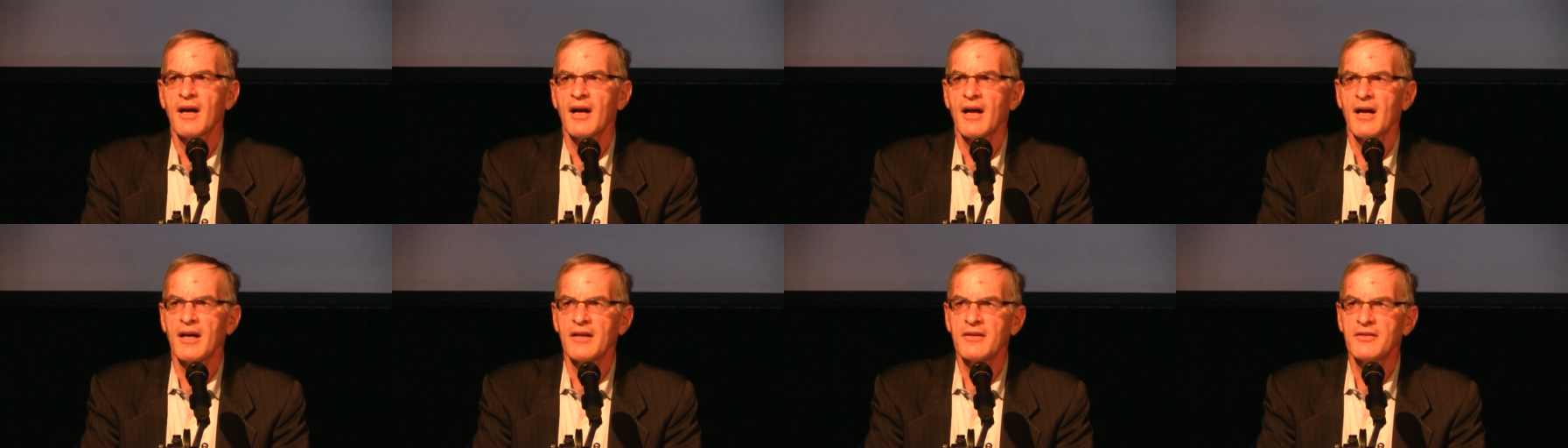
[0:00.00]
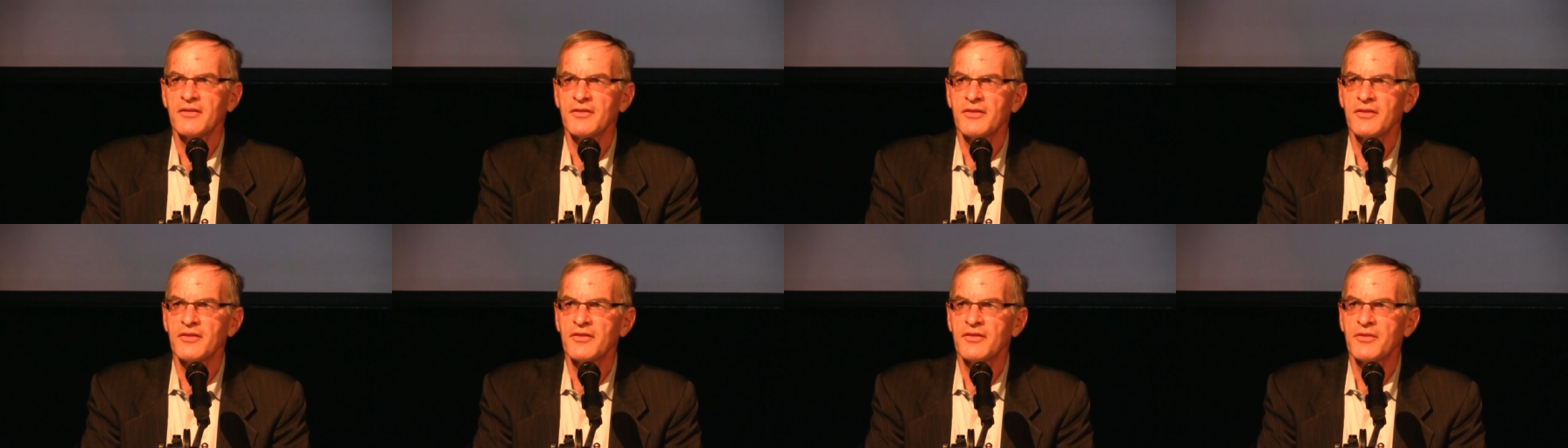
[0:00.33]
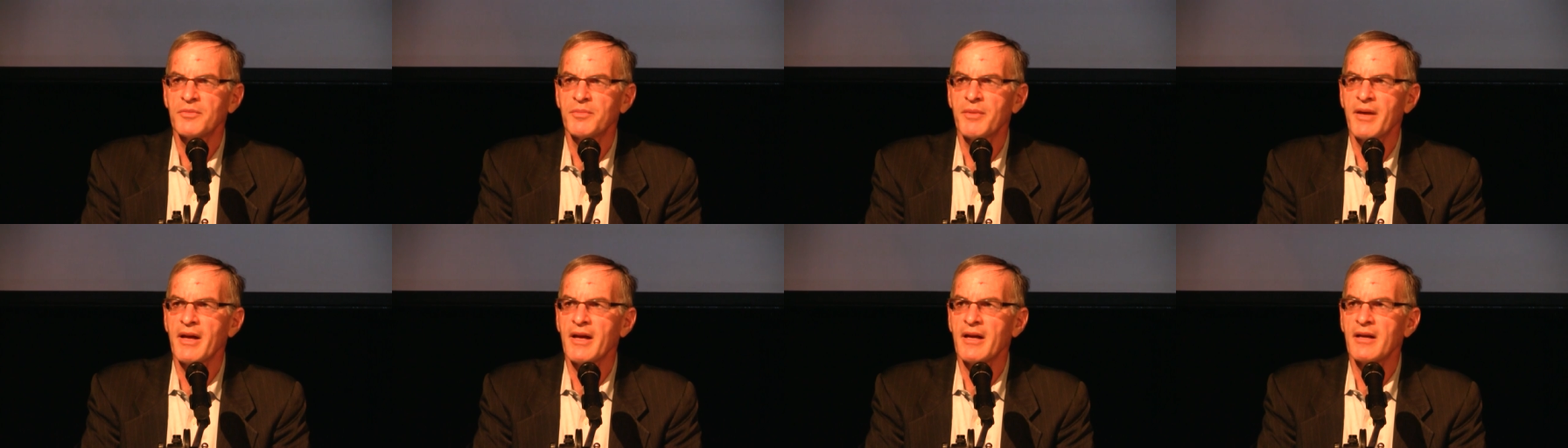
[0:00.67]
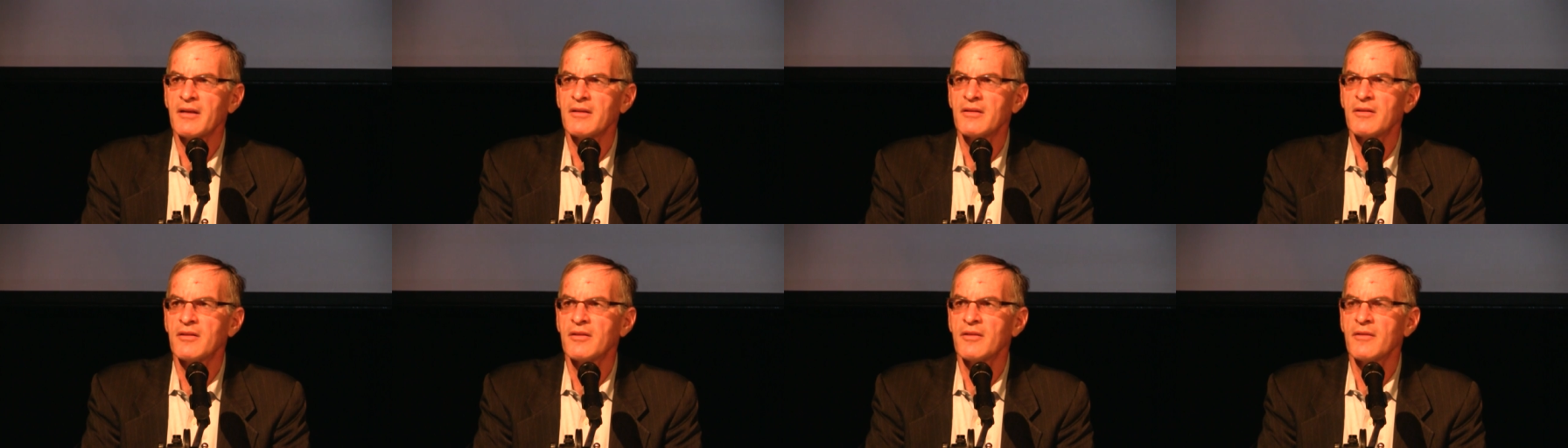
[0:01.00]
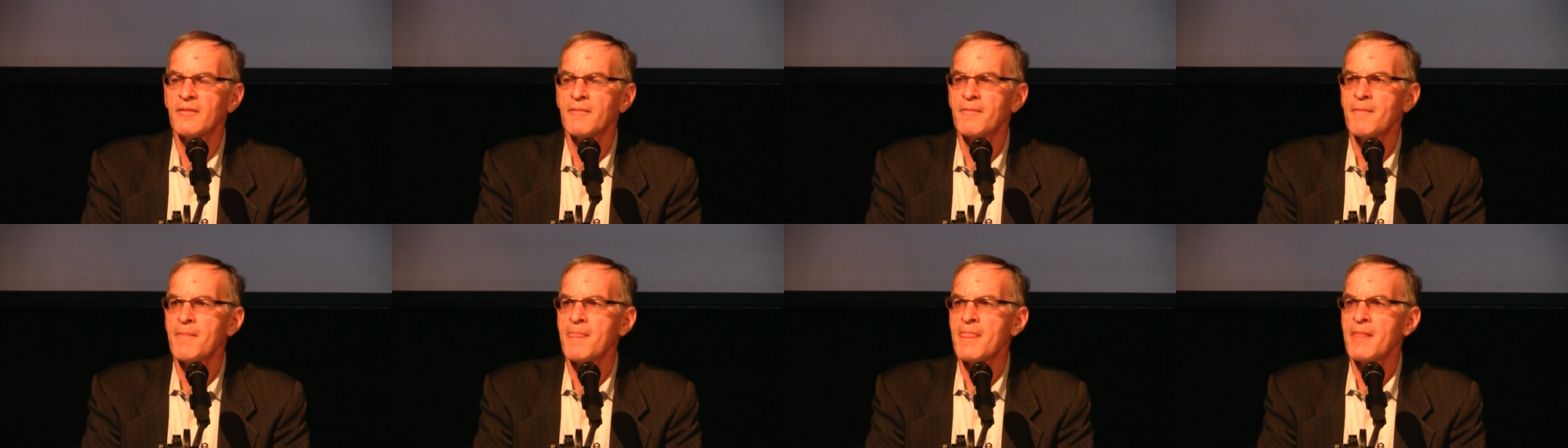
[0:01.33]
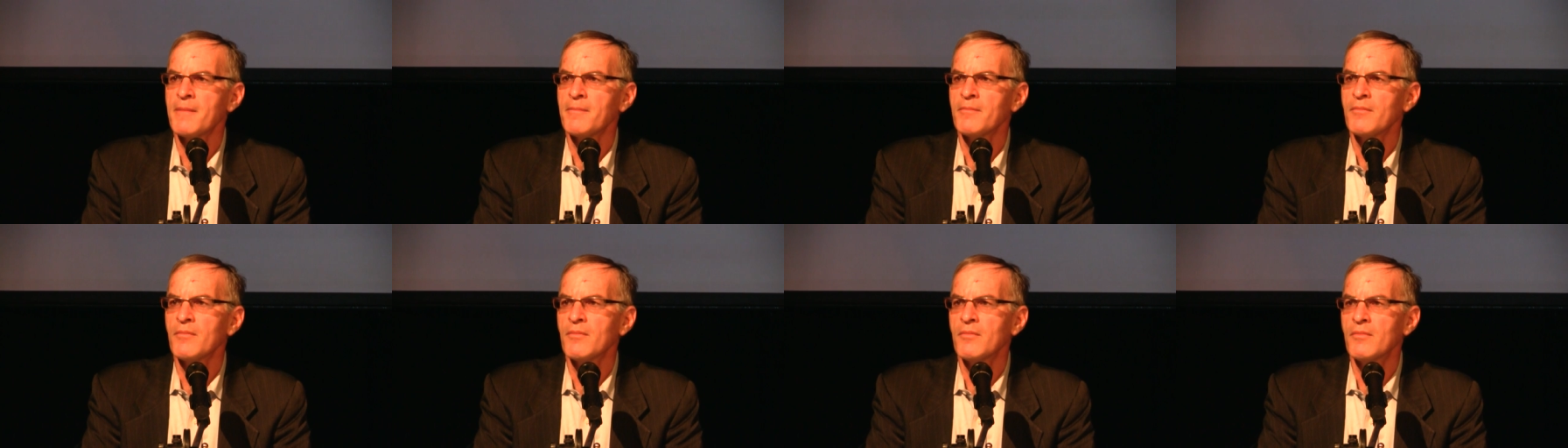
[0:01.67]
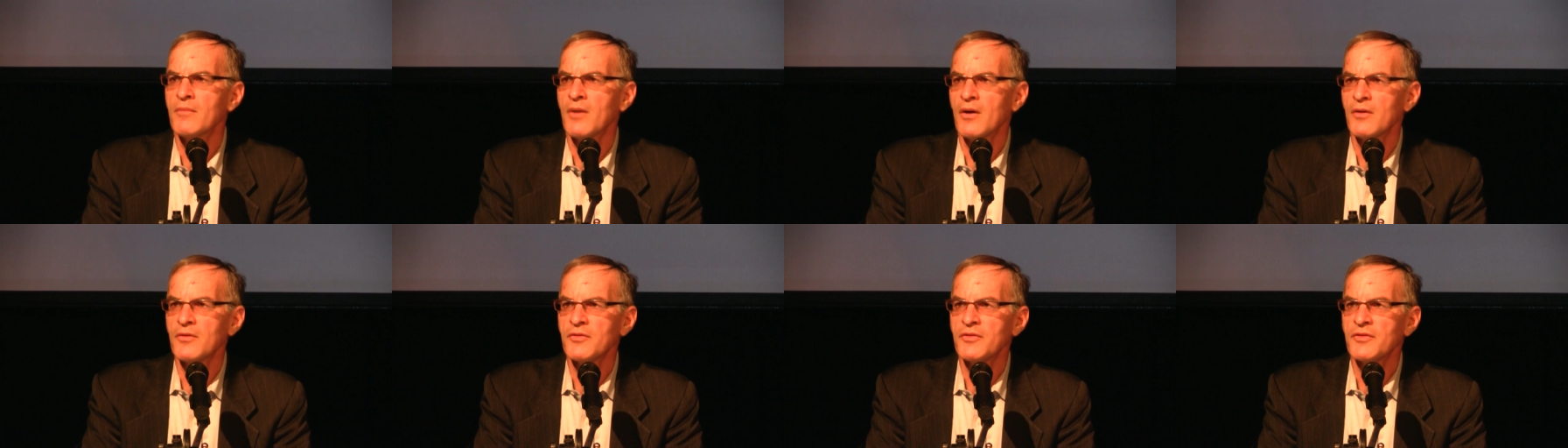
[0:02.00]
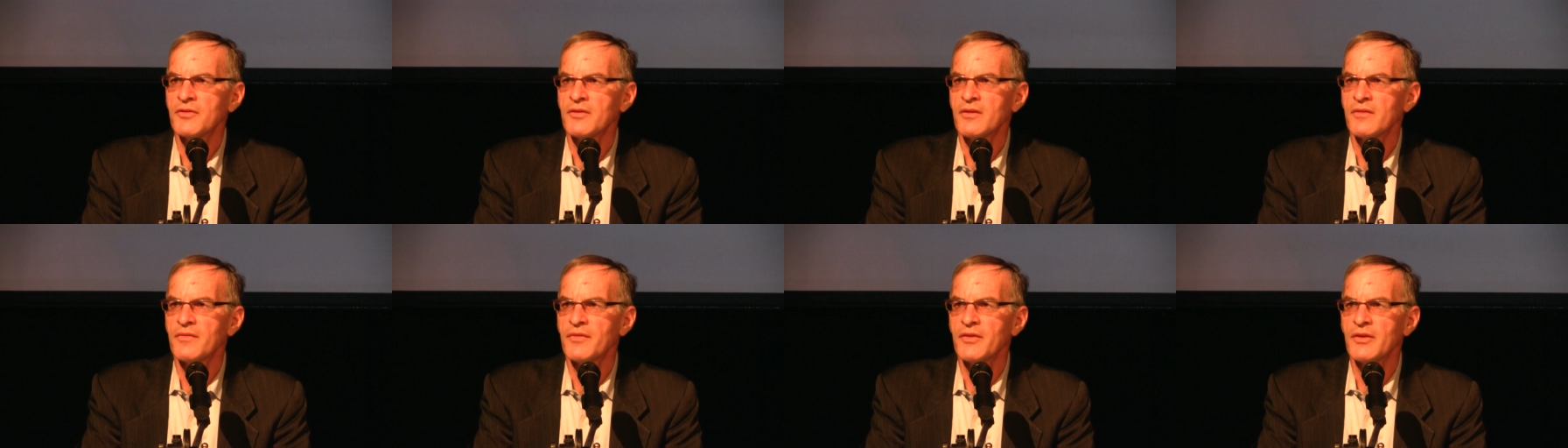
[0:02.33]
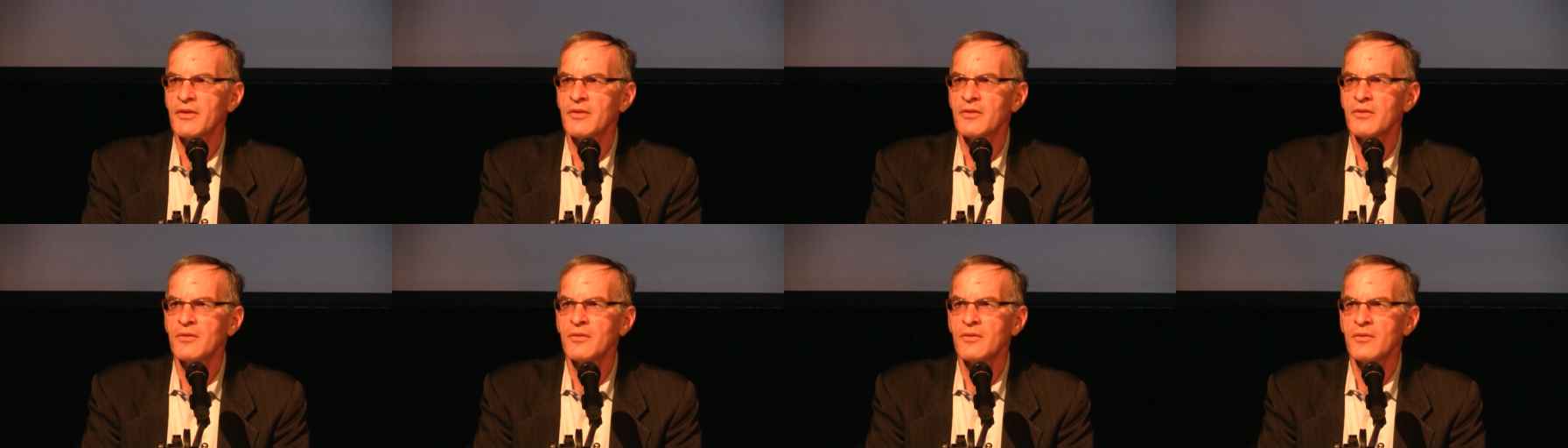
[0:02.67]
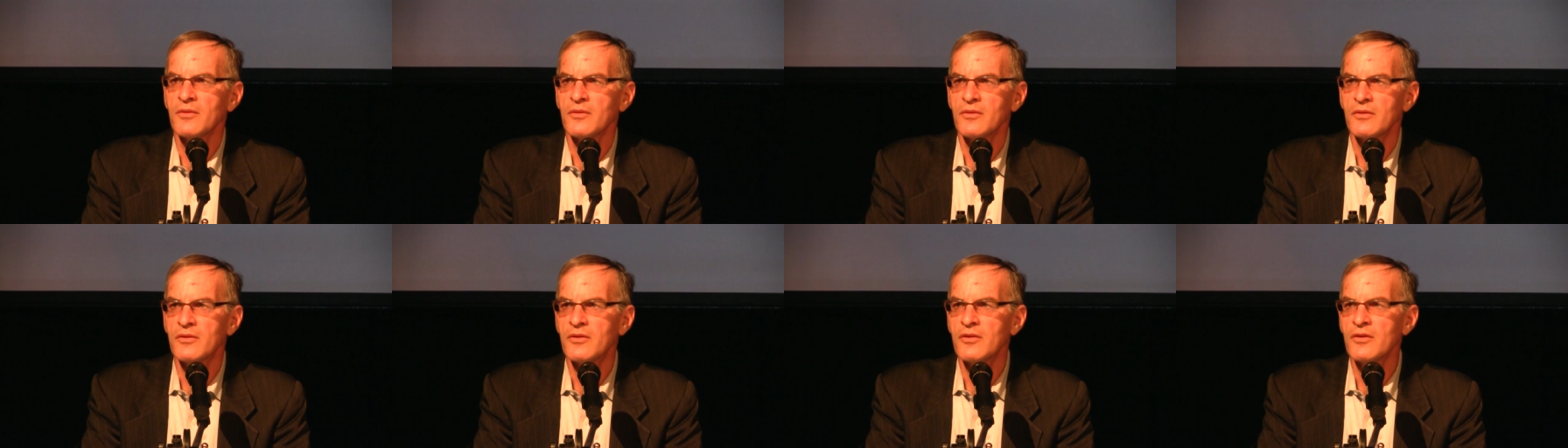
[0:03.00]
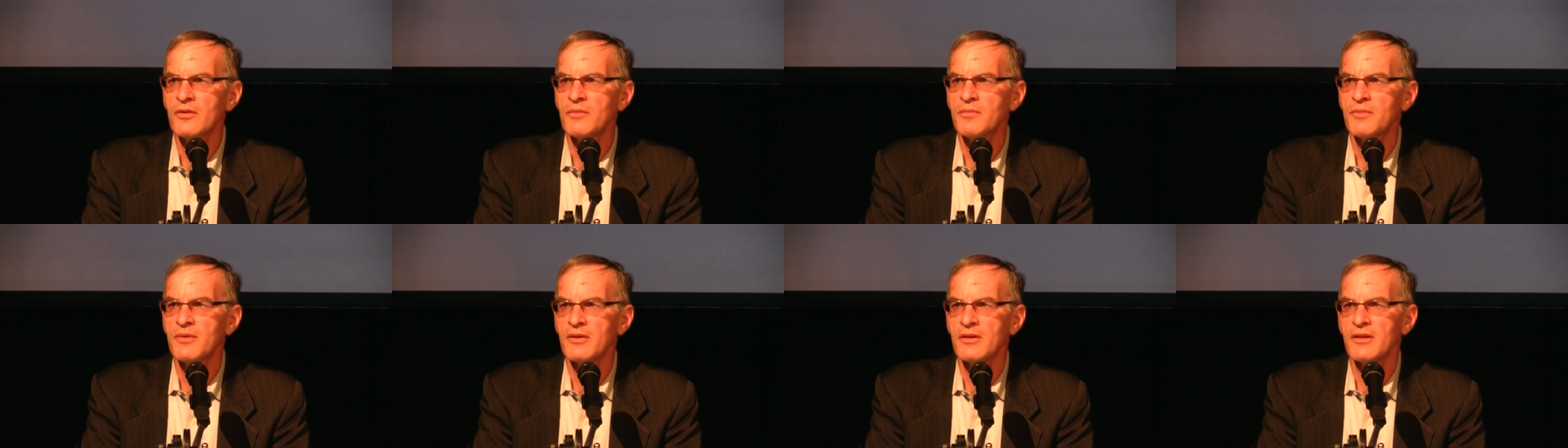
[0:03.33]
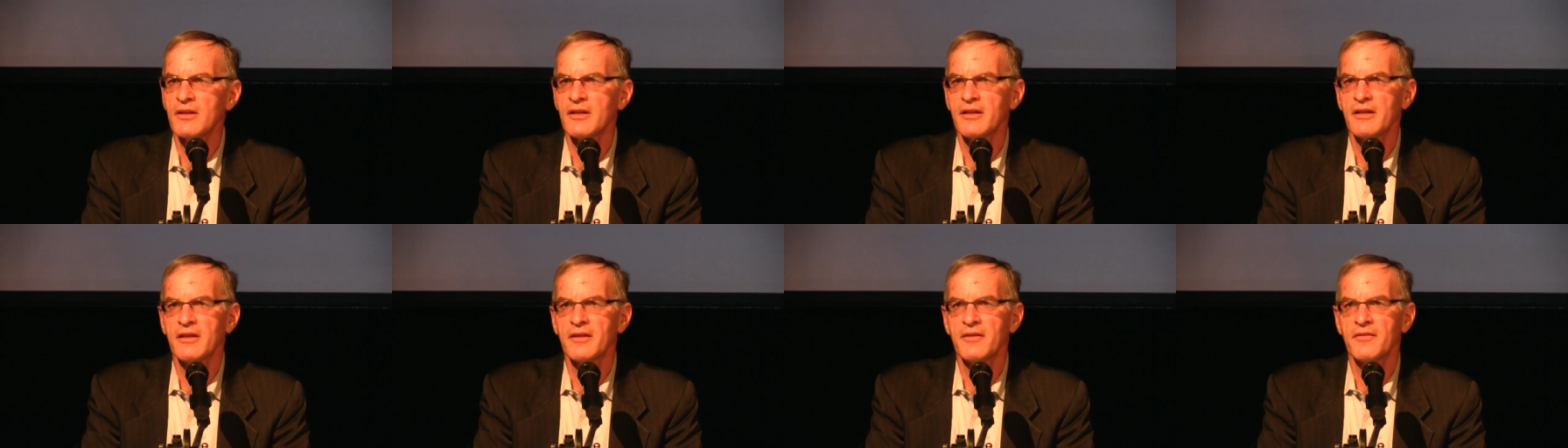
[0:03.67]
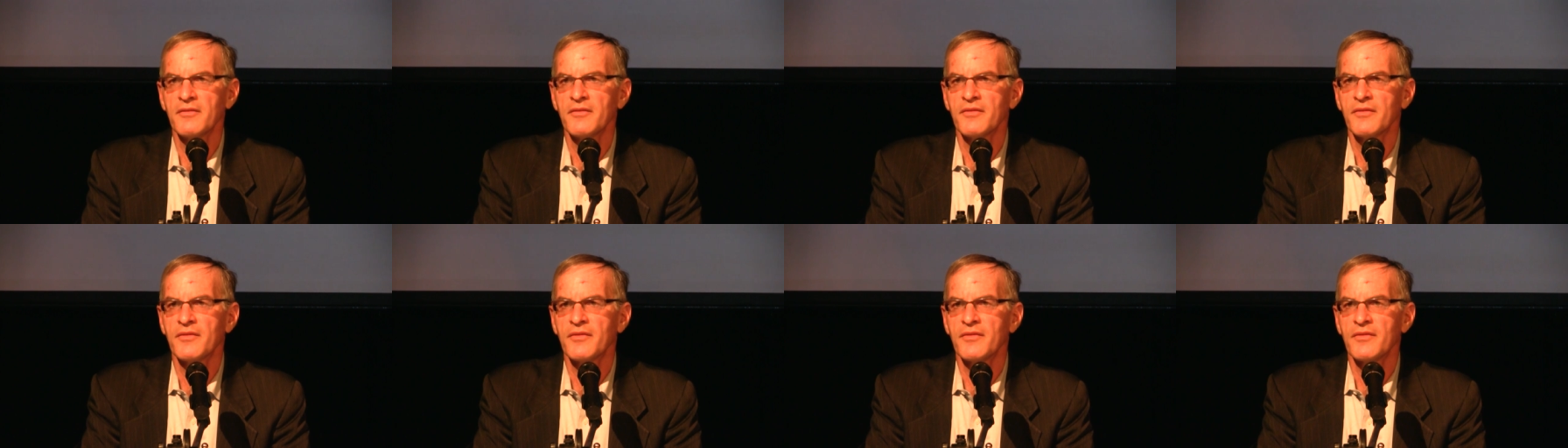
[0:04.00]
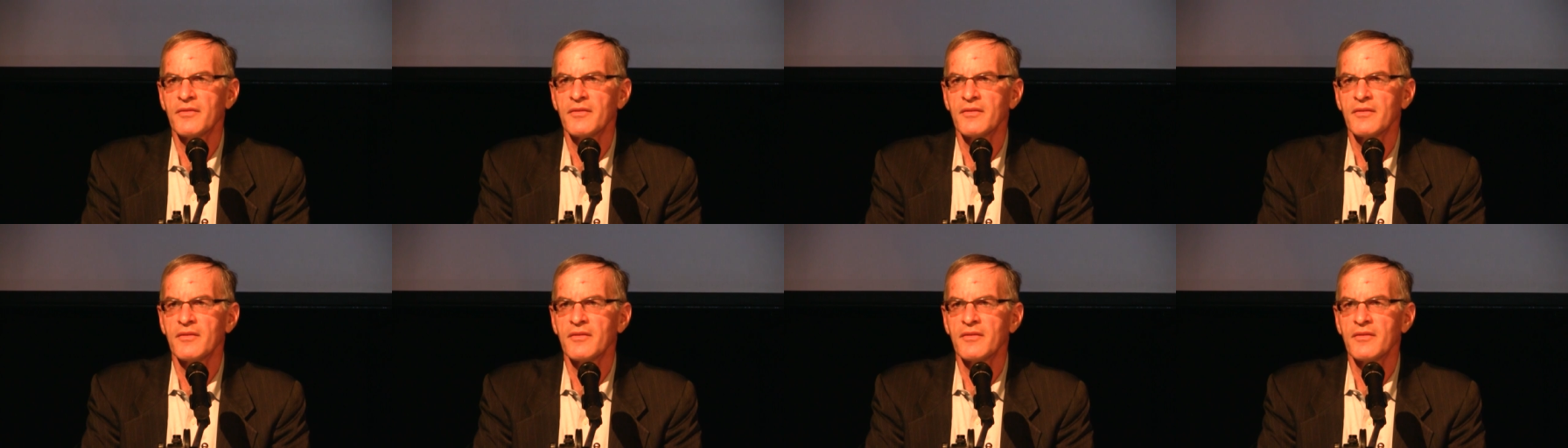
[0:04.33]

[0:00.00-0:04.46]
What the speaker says: I suspect most of you do believe